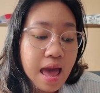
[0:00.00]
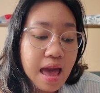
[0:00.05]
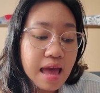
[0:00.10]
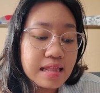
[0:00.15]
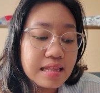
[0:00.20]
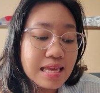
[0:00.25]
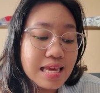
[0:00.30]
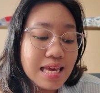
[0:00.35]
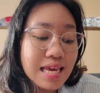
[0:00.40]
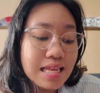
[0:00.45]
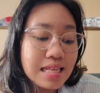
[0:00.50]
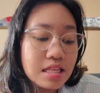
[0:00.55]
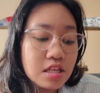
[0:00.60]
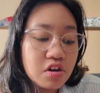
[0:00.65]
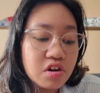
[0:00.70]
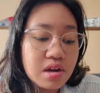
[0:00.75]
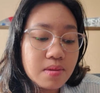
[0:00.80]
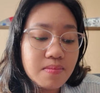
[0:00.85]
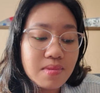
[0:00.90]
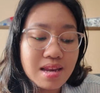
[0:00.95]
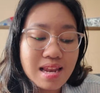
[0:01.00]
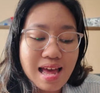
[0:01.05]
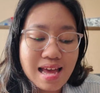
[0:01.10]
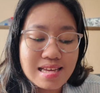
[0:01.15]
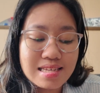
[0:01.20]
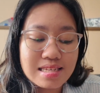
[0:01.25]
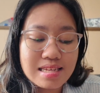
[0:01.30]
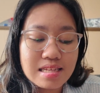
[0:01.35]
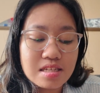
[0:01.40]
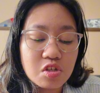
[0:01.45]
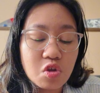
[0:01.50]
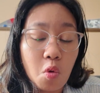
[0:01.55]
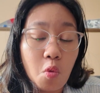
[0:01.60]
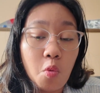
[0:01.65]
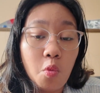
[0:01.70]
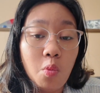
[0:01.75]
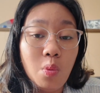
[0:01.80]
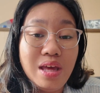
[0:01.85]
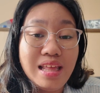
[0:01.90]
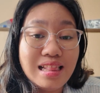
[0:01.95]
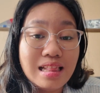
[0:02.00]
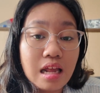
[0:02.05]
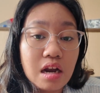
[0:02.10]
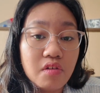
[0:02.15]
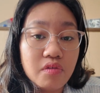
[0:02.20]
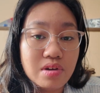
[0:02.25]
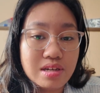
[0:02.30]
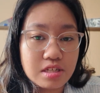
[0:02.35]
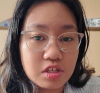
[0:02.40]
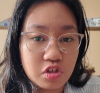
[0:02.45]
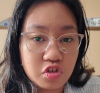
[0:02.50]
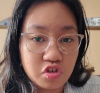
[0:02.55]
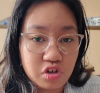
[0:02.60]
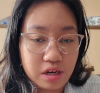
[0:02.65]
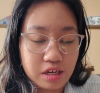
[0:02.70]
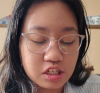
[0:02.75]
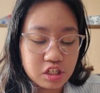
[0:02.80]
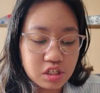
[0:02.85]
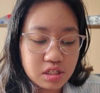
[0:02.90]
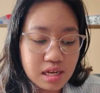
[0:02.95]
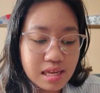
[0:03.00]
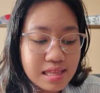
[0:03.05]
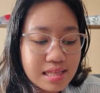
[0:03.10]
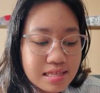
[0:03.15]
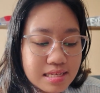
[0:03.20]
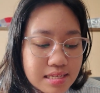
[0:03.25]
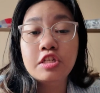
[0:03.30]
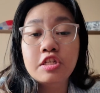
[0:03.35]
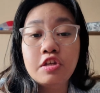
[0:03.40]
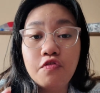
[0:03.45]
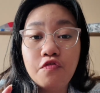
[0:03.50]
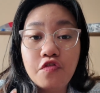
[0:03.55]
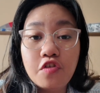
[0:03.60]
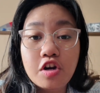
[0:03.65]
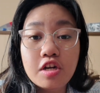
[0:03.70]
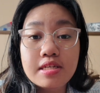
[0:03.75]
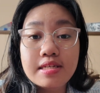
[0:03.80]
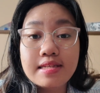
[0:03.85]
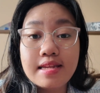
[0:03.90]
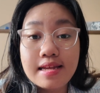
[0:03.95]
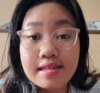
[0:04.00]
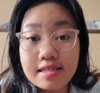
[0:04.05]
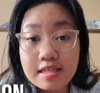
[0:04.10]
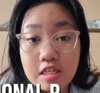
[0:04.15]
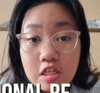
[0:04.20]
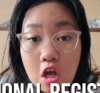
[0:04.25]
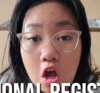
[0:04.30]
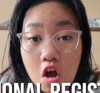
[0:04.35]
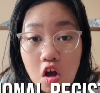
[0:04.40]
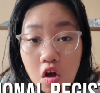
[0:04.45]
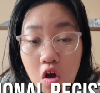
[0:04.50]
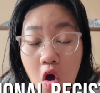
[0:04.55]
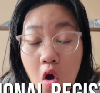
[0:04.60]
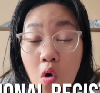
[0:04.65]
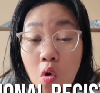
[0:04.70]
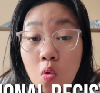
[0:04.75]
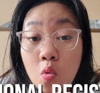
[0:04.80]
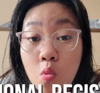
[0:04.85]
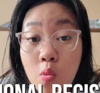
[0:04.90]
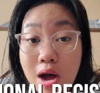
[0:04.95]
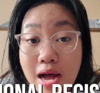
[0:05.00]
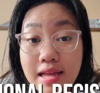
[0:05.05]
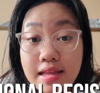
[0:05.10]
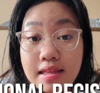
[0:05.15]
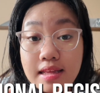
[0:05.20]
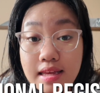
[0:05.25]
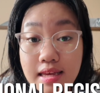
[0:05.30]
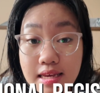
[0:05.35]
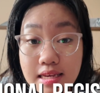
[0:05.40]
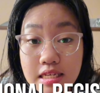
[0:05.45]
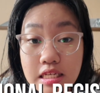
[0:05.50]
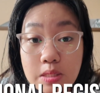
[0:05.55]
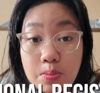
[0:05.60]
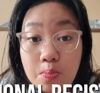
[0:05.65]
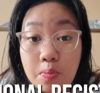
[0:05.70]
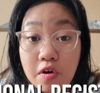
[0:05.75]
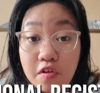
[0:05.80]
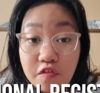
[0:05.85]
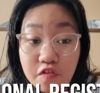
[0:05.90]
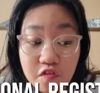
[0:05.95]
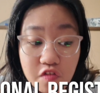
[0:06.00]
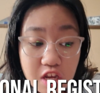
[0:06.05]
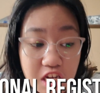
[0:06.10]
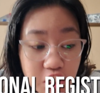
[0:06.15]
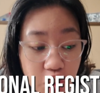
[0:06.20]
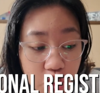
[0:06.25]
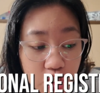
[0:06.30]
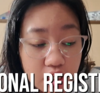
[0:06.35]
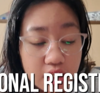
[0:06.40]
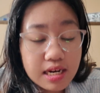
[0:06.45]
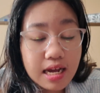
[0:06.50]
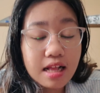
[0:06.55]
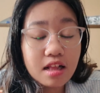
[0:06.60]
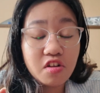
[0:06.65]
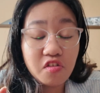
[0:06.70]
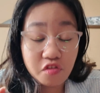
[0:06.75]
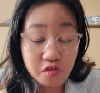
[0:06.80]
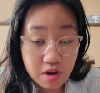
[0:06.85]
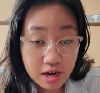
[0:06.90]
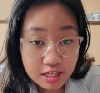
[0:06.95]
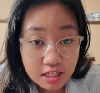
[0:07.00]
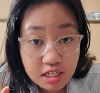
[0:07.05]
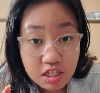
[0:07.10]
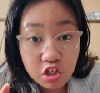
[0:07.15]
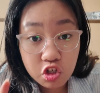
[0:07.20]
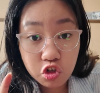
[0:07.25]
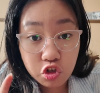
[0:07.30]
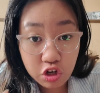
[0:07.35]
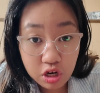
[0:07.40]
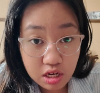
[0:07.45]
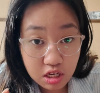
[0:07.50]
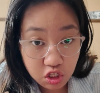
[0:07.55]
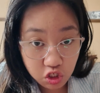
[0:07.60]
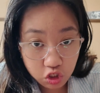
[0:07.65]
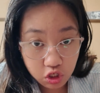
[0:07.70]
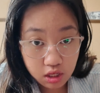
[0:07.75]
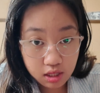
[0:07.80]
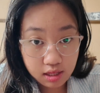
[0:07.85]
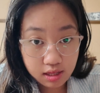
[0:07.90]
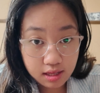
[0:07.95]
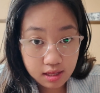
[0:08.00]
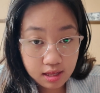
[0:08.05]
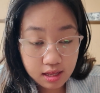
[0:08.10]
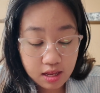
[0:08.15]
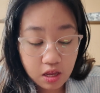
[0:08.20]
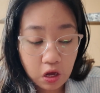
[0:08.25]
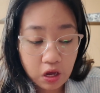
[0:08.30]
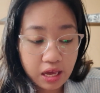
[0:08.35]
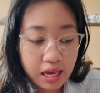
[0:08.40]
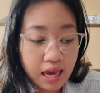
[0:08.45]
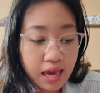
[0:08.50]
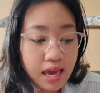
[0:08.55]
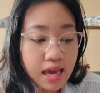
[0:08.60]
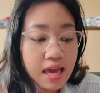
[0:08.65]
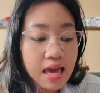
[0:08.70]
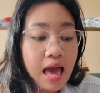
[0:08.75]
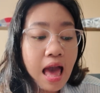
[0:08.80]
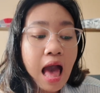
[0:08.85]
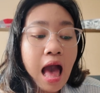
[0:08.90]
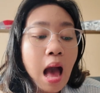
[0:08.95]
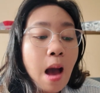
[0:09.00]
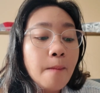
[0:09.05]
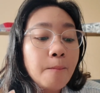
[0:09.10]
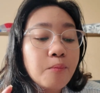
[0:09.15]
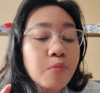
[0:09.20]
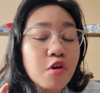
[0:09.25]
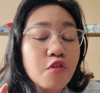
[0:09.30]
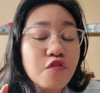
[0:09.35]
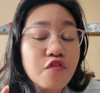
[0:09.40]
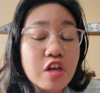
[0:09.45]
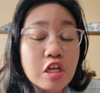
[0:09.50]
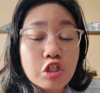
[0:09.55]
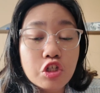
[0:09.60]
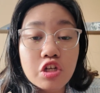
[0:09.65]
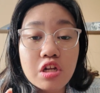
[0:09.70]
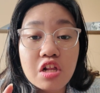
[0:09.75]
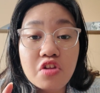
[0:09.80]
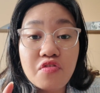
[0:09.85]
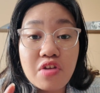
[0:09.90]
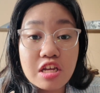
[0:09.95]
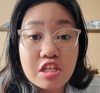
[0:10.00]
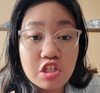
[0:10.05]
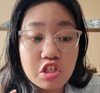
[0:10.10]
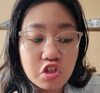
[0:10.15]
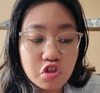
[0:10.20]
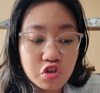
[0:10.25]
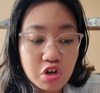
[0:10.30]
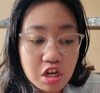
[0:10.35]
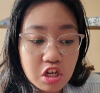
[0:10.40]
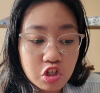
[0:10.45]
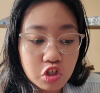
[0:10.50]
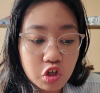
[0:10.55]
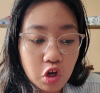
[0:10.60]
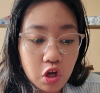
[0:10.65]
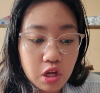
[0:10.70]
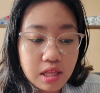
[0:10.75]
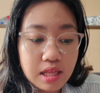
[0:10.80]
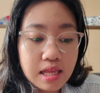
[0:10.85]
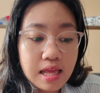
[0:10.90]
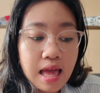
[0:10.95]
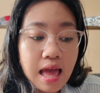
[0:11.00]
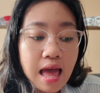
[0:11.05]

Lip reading: an interim license with restrictions. So first, let's talk what is provisional registration. Okay, provisional registration,